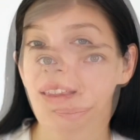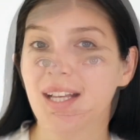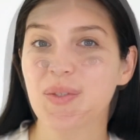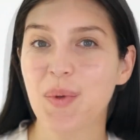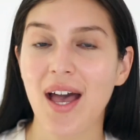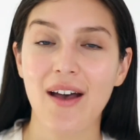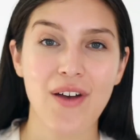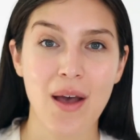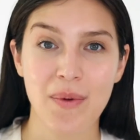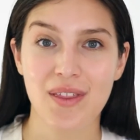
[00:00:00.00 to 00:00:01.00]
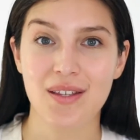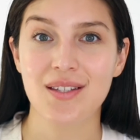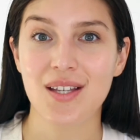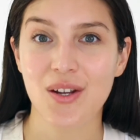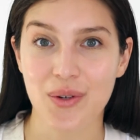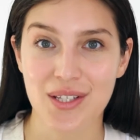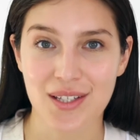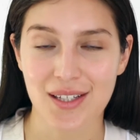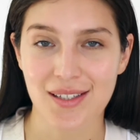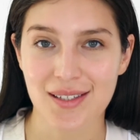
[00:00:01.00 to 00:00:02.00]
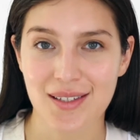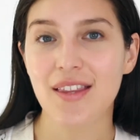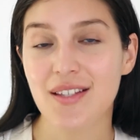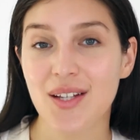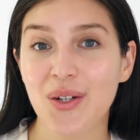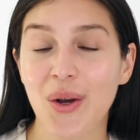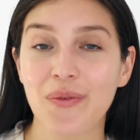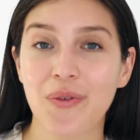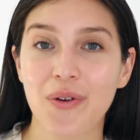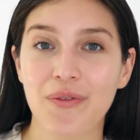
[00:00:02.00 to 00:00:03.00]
Next, we have amethyst crystals. These are known for